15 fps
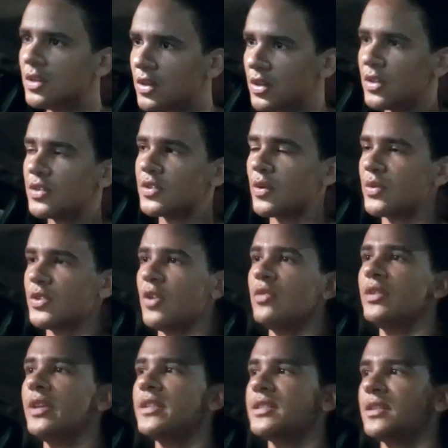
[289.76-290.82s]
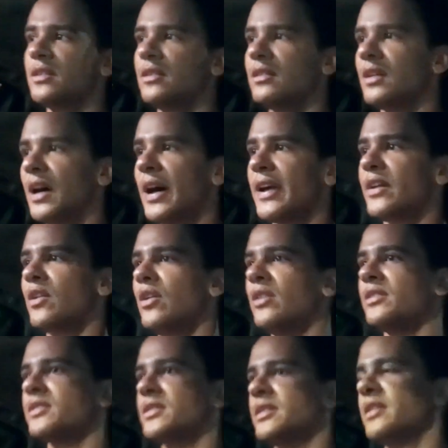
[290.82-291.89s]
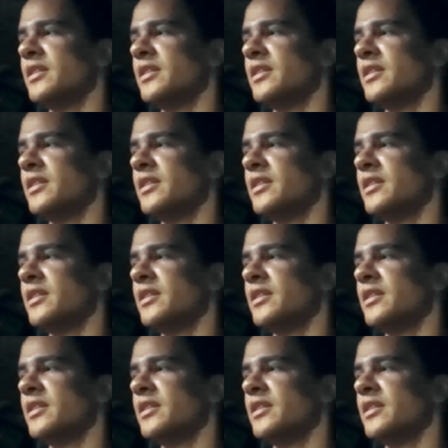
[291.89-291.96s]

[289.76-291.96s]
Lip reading: So it was only until I got